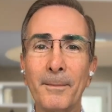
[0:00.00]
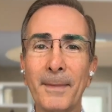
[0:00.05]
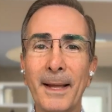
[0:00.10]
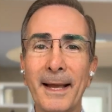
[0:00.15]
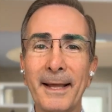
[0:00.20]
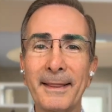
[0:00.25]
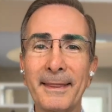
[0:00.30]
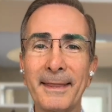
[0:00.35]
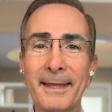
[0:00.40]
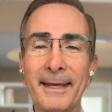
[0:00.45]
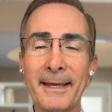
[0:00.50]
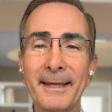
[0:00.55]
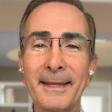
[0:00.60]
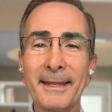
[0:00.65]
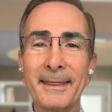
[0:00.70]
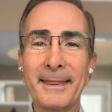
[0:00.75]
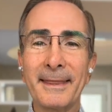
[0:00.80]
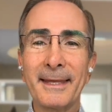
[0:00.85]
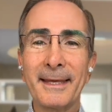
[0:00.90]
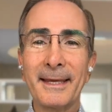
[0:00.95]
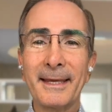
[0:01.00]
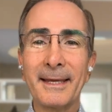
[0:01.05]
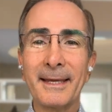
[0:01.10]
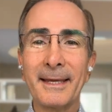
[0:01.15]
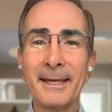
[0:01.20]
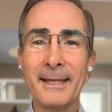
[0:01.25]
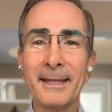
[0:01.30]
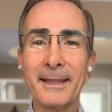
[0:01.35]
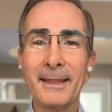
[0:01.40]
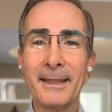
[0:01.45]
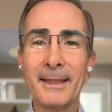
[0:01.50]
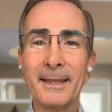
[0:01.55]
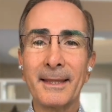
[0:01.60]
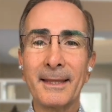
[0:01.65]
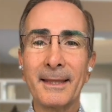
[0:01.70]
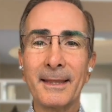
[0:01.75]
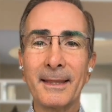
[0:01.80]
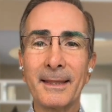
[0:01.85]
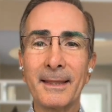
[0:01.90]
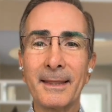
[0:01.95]
I think the
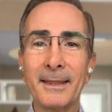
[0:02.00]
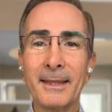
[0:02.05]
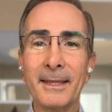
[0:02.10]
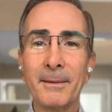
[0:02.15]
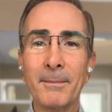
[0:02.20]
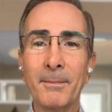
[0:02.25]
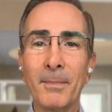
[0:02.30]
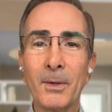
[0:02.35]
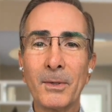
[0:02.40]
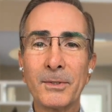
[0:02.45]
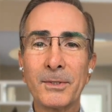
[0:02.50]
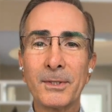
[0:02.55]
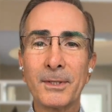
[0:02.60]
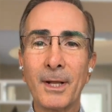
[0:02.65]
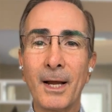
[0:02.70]
most